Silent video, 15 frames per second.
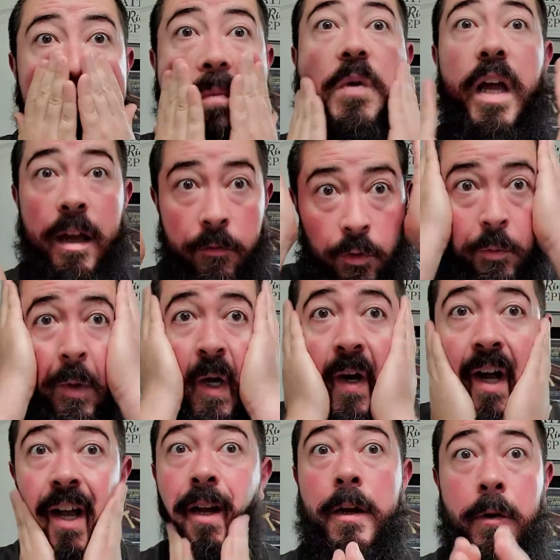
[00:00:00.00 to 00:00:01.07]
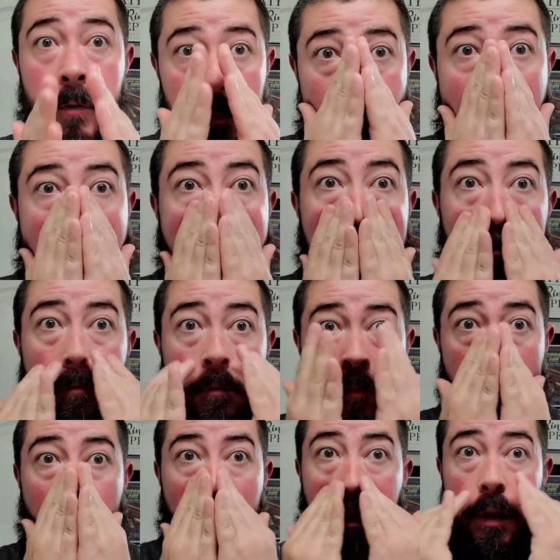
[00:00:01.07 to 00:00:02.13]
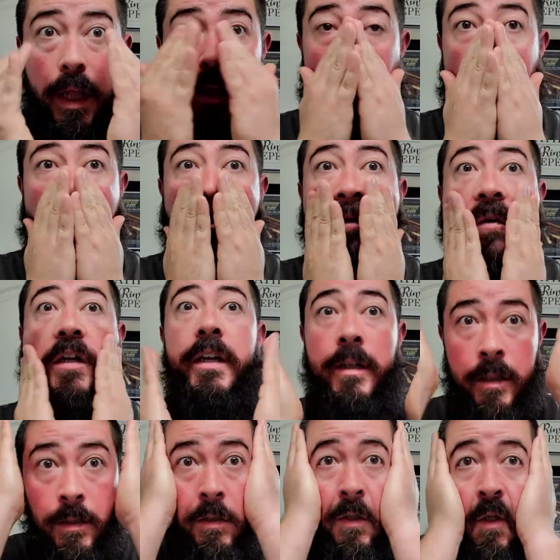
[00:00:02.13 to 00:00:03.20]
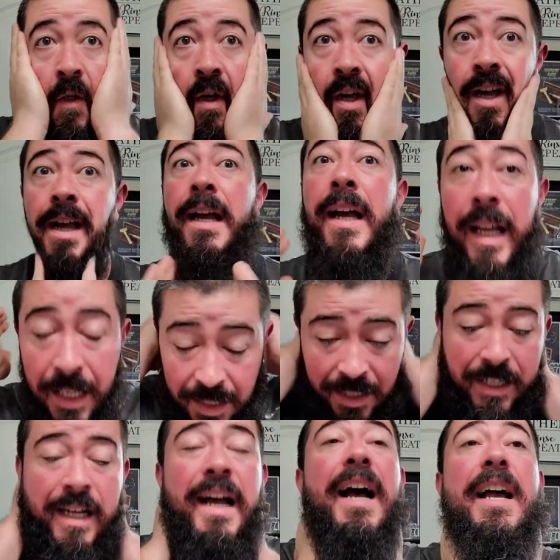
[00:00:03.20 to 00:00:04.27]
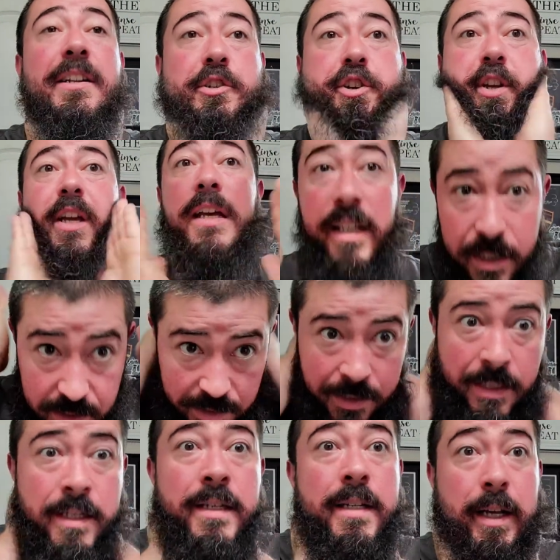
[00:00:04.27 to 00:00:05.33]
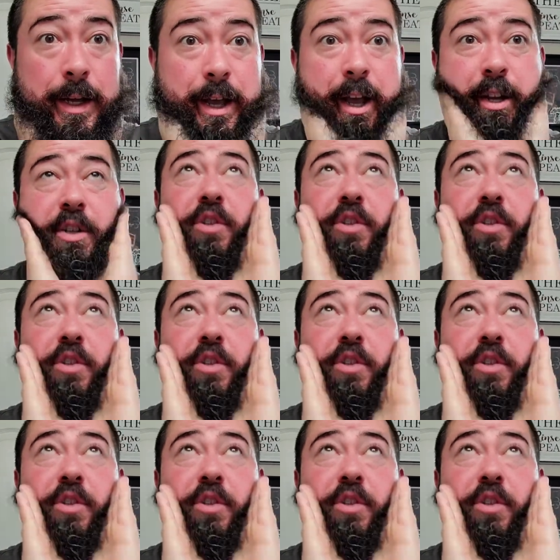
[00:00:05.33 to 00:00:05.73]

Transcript: everywhere I go. Like literally. Hide your kids, hide